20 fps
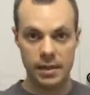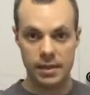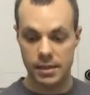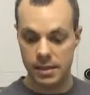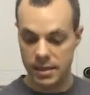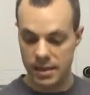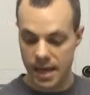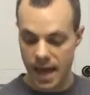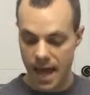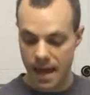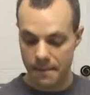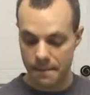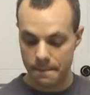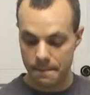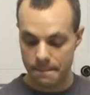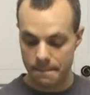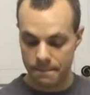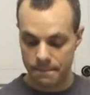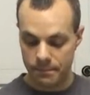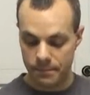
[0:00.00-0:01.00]
did that.
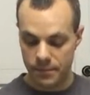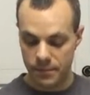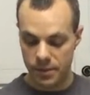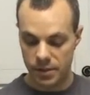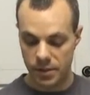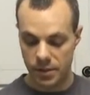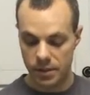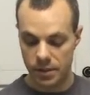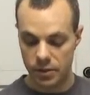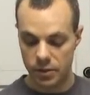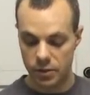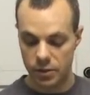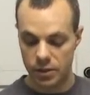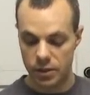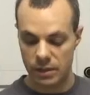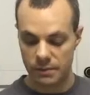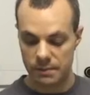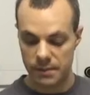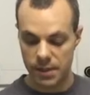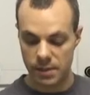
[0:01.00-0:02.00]
So you see those
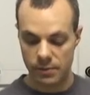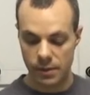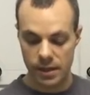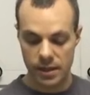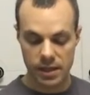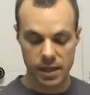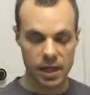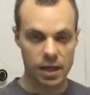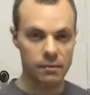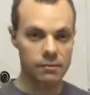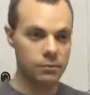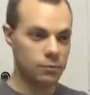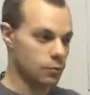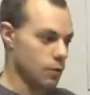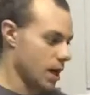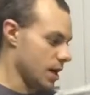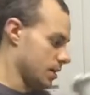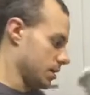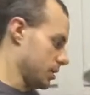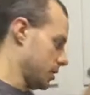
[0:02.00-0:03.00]
chickpeas right there,
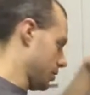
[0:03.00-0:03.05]
washed and